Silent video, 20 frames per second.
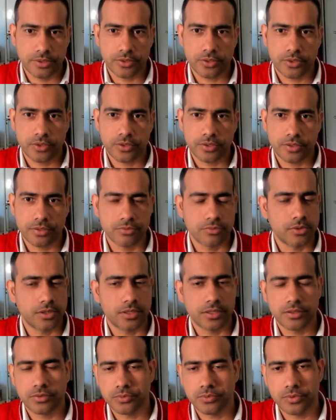or you
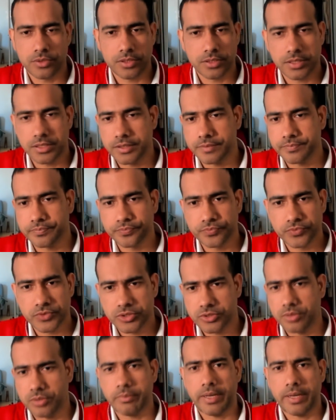want to work in some